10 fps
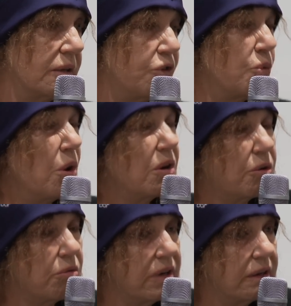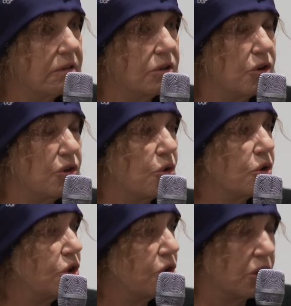If you want a career in New
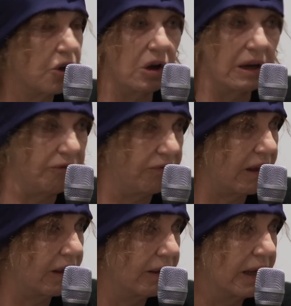York, you've got to go live there.